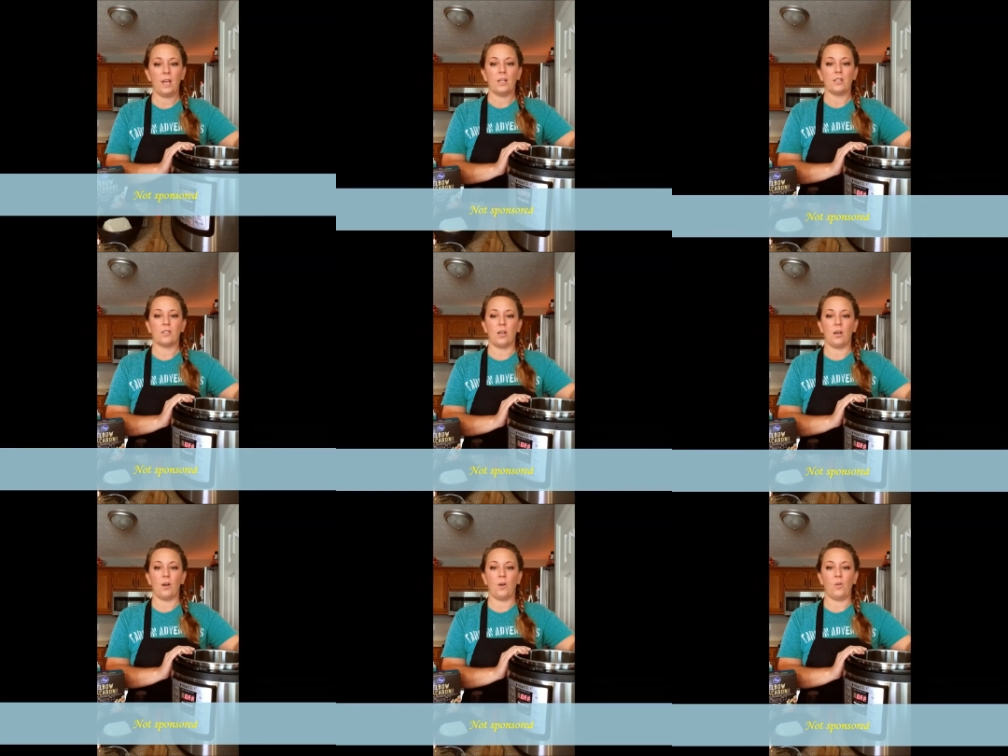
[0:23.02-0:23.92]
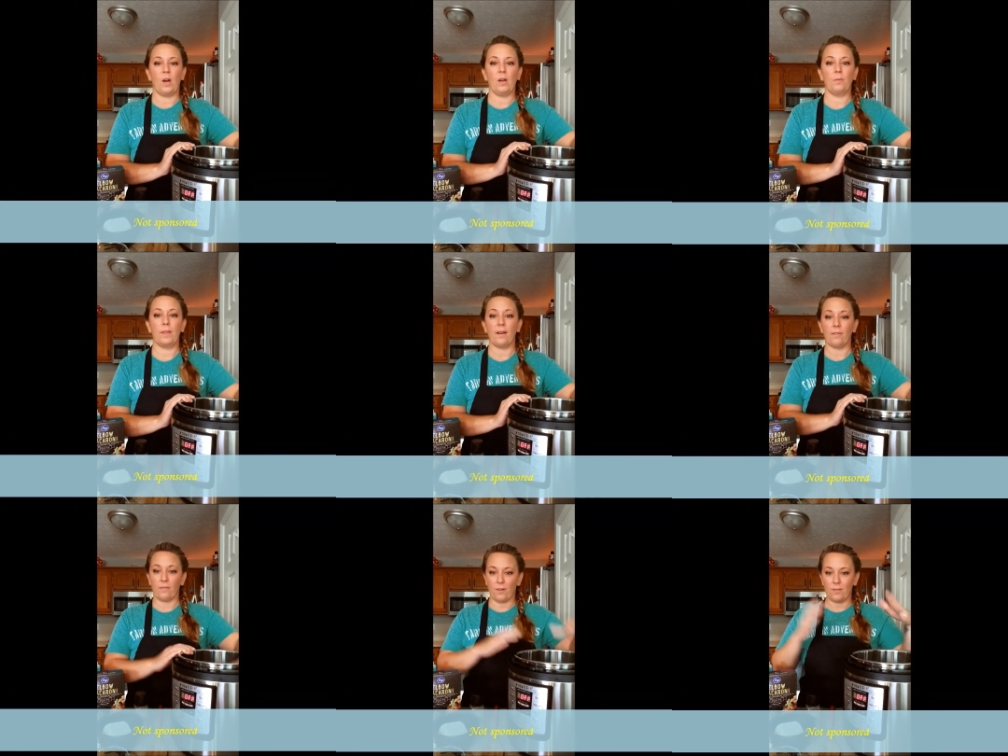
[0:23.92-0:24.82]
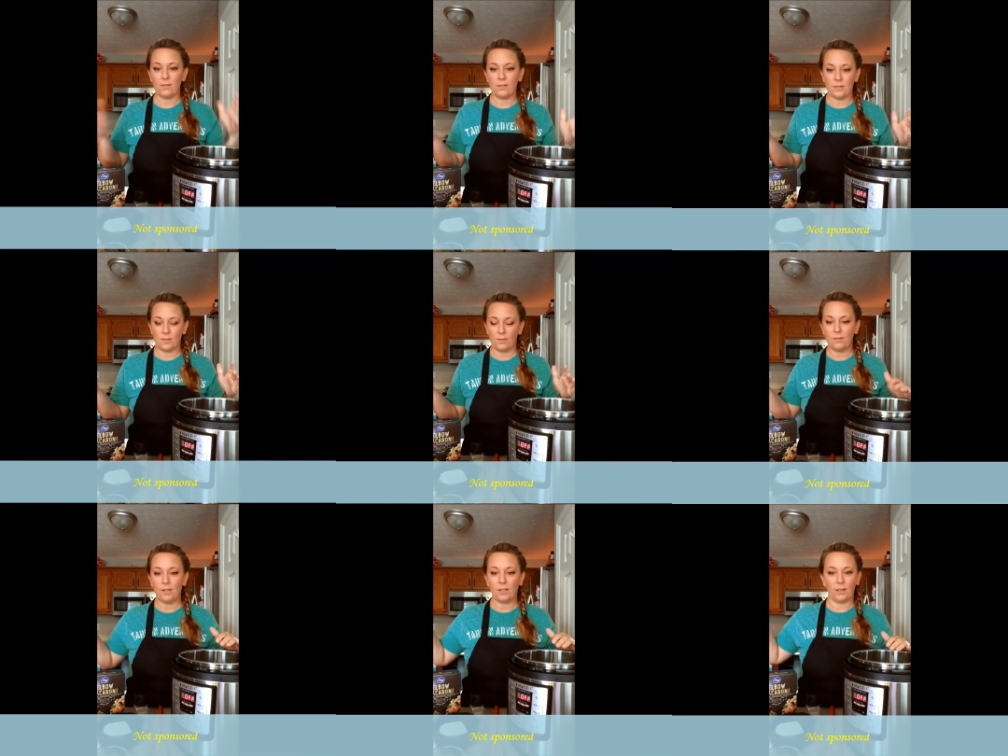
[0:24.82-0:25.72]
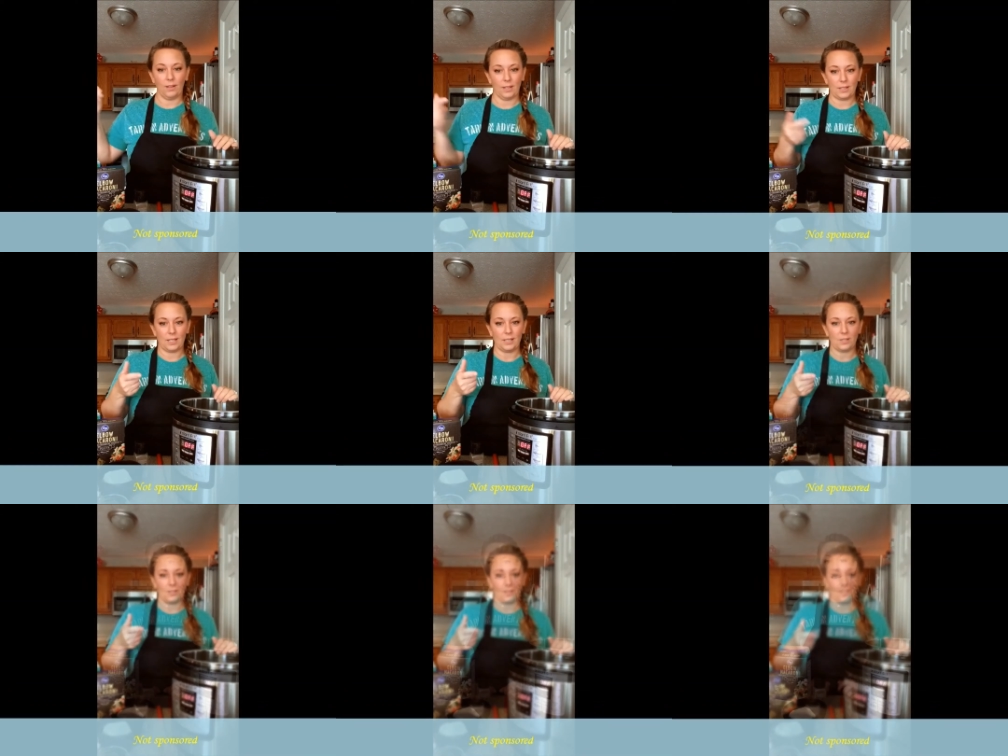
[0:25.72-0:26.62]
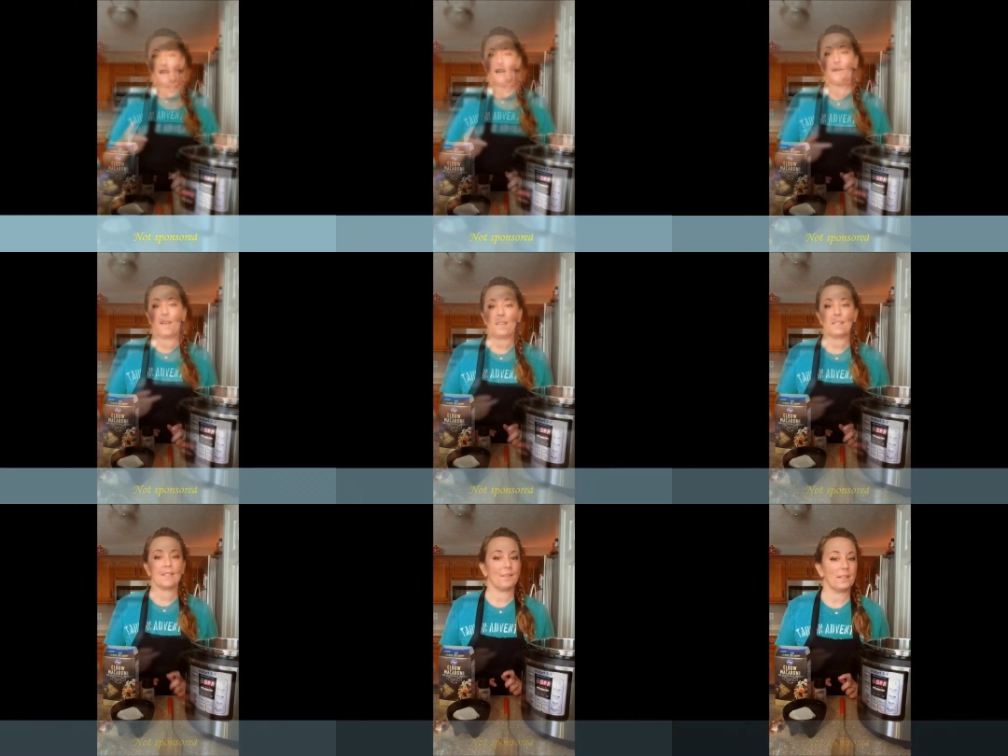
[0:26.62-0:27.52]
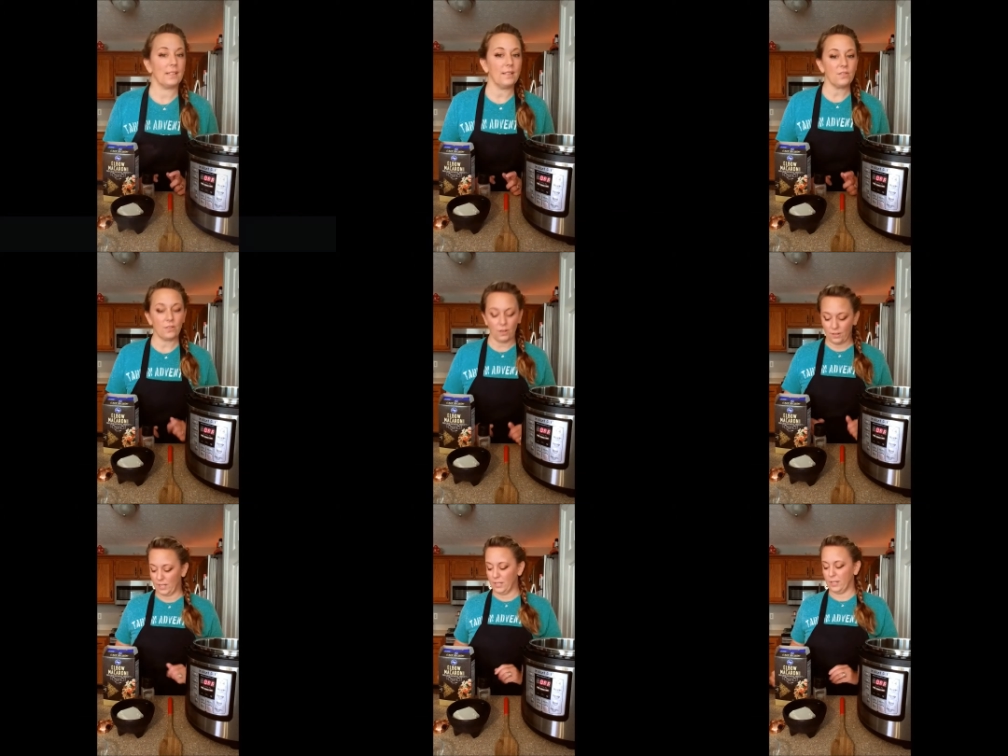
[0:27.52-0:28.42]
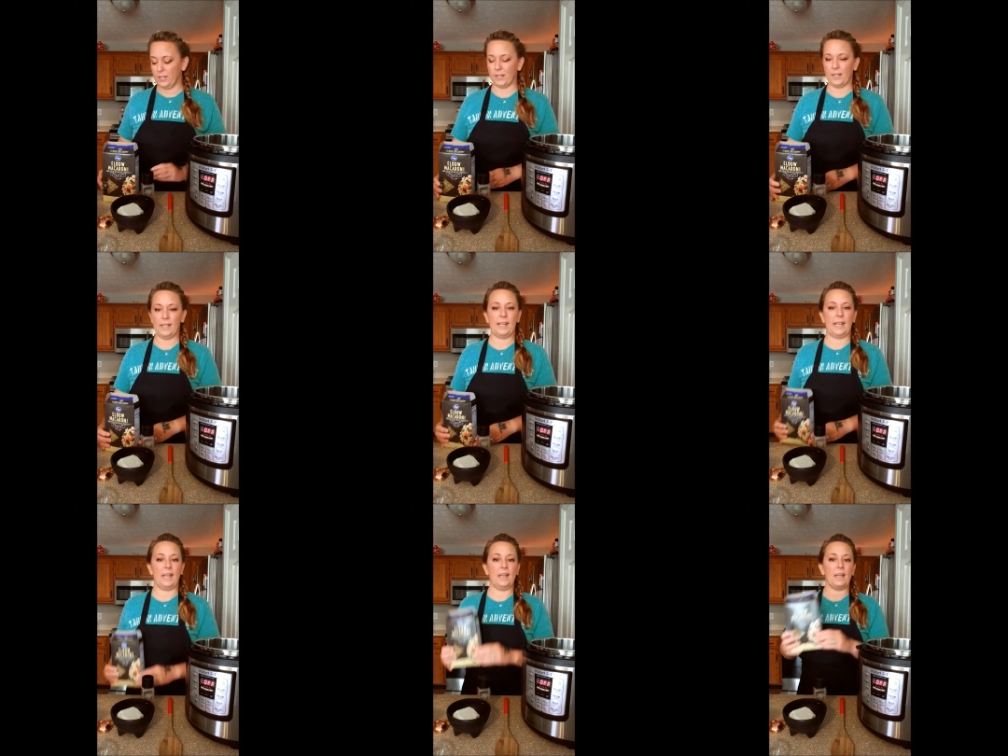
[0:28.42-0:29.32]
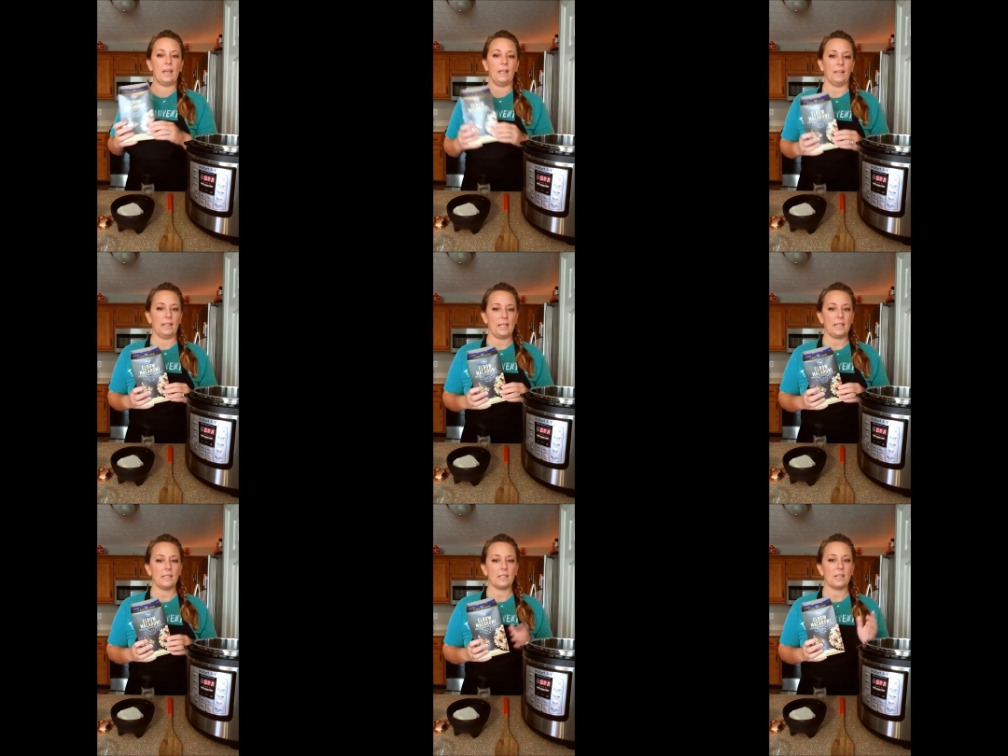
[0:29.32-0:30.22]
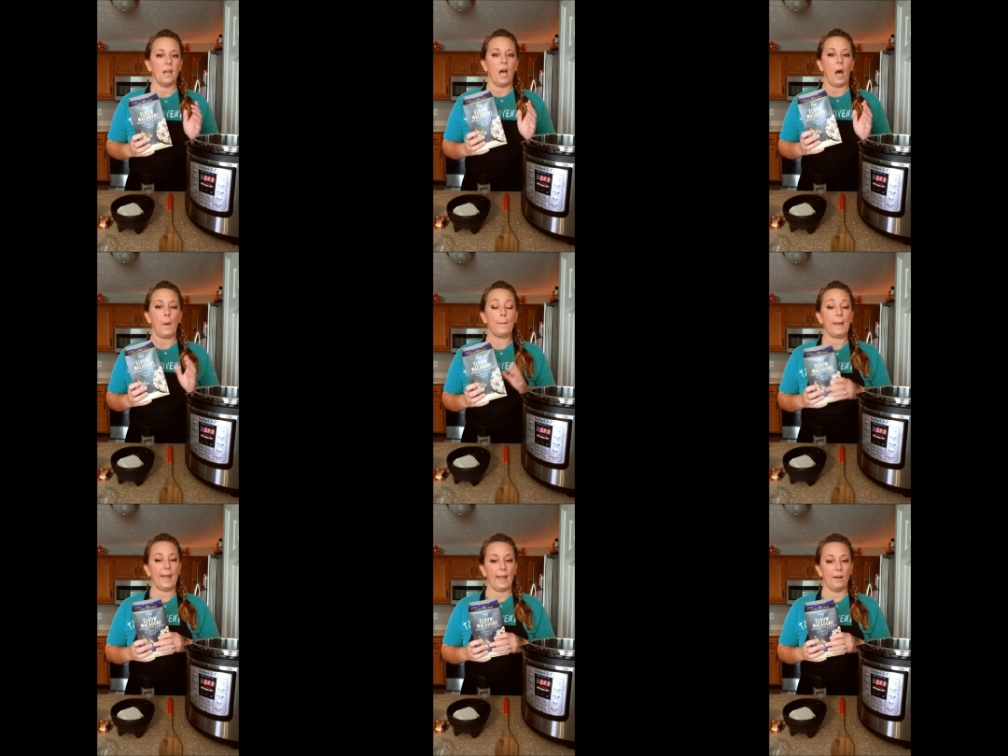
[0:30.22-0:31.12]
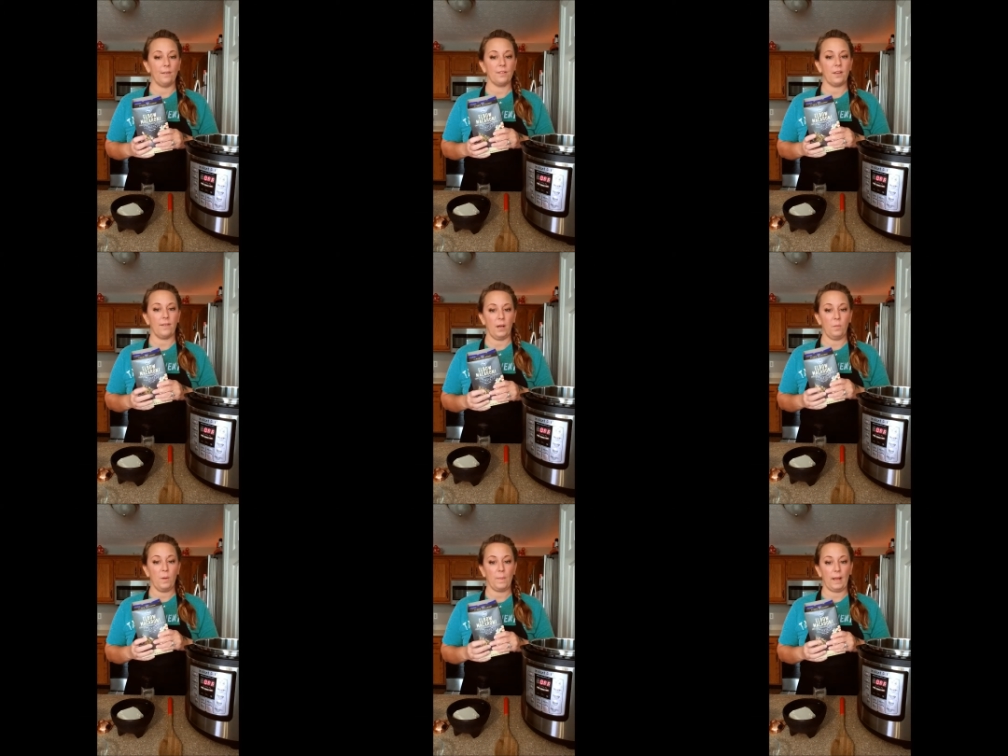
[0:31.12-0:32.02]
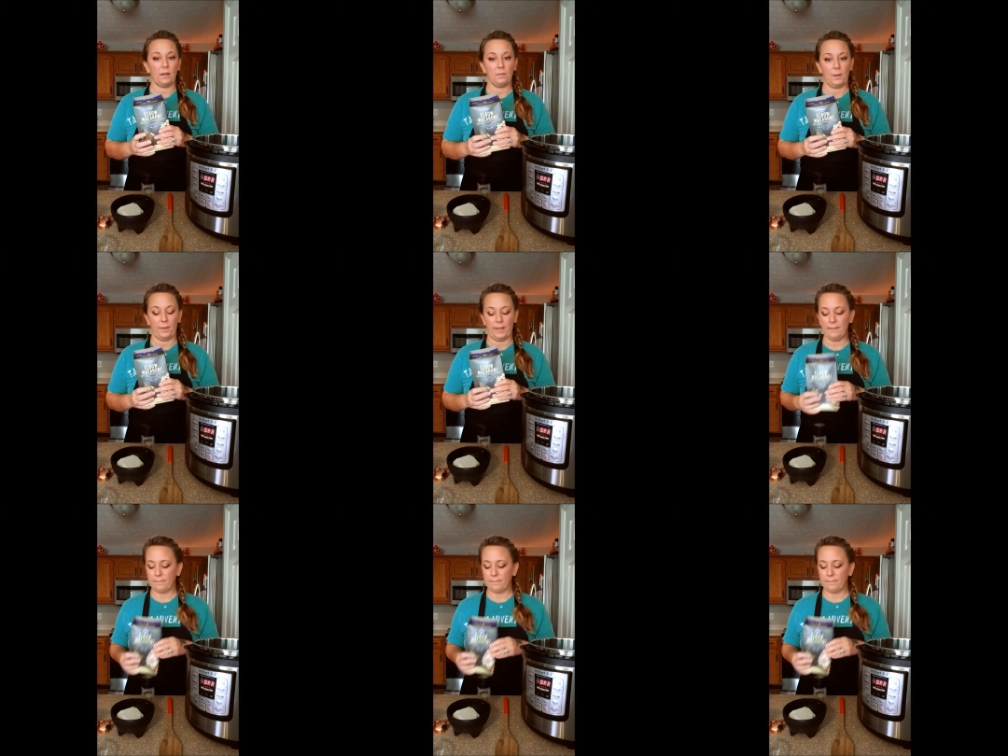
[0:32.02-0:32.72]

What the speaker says: So without further ado, let's get started. Okay, so to get started, you're going to need at least a pound of elbow macaroni.